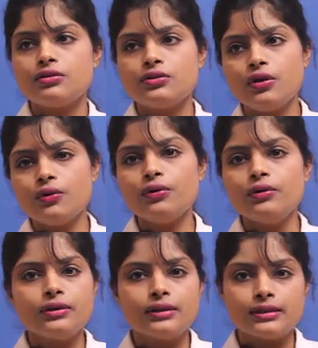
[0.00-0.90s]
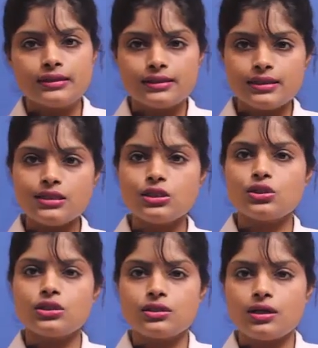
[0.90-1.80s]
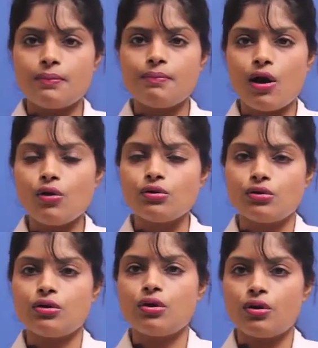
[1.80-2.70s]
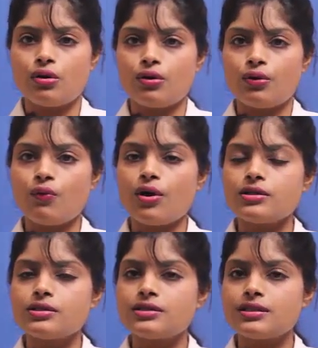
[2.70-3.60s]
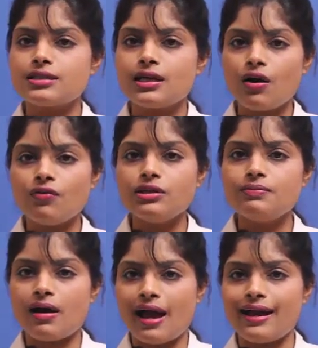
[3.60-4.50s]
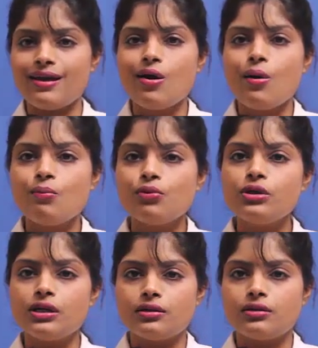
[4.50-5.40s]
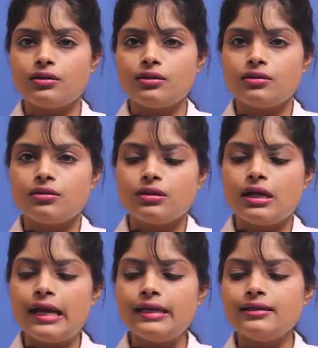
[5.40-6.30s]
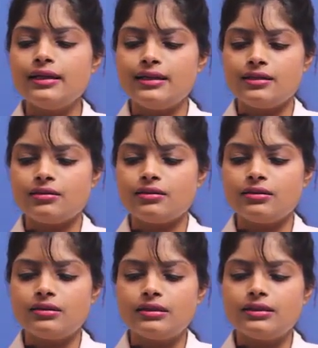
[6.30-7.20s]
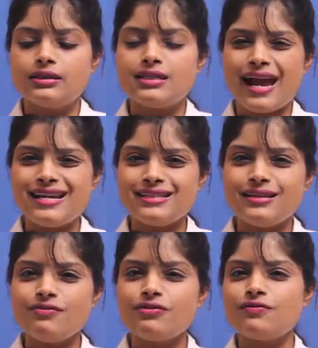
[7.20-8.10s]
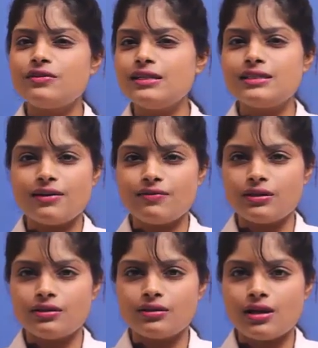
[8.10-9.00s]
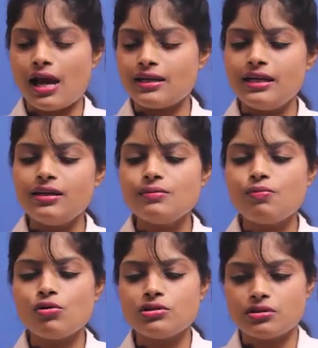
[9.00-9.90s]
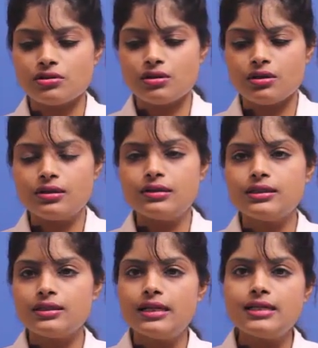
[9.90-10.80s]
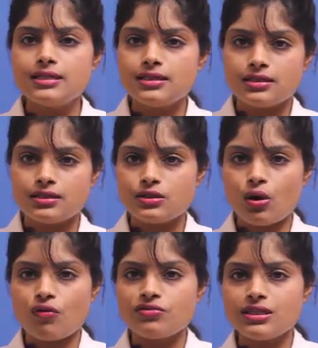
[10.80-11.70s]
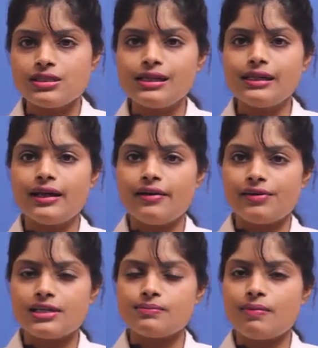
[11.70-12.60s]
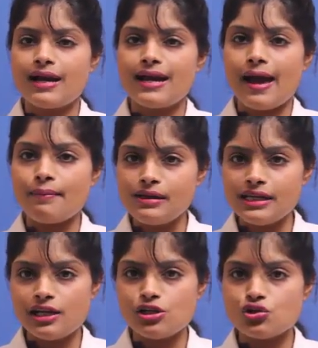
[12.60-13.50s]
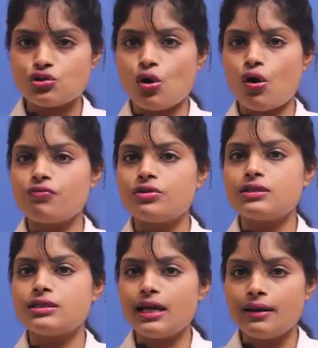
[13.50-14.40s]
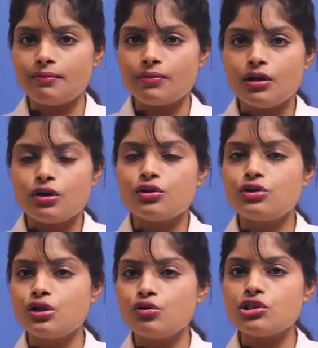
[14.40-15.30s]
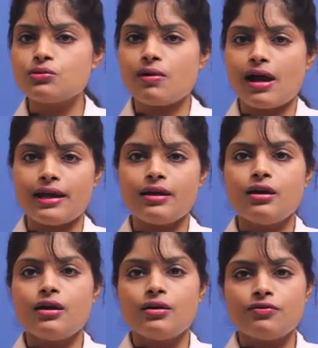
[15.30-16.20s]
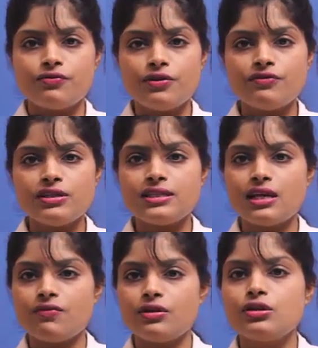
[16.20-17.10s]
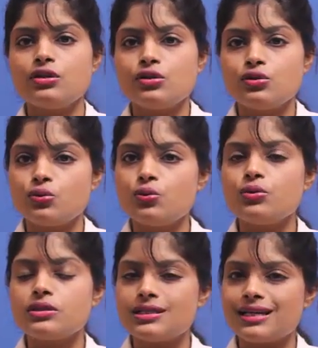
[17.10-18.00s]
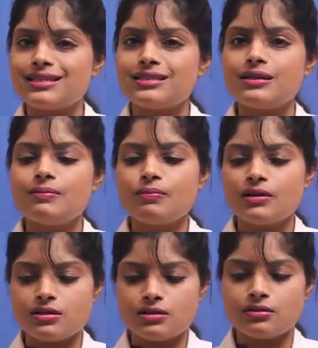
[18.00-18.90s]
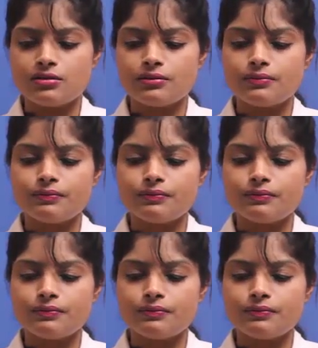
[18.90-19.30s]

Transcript: So, this compound was discovered by Mueller in the year nineteen fifty-seven, and he reported the incidence of dental caries by application of the same reduced by fifty-seven to sixty percent.